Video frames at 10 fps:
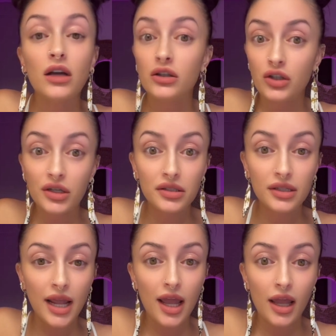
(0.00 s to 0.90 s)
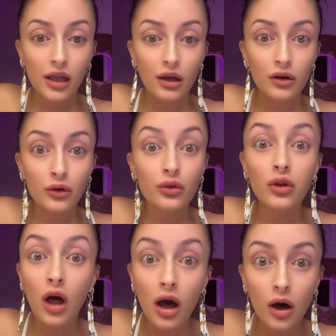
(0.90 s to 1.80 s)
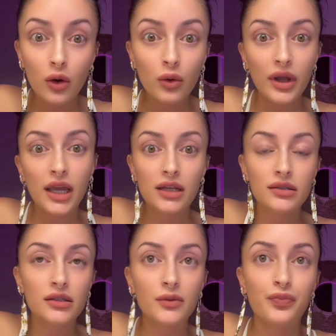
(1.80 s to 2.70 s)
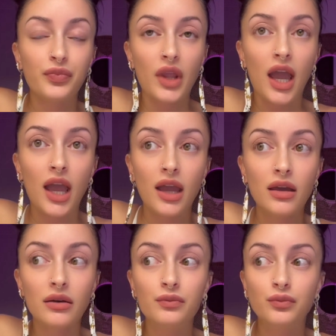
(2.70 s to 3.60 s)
just a glow, it's a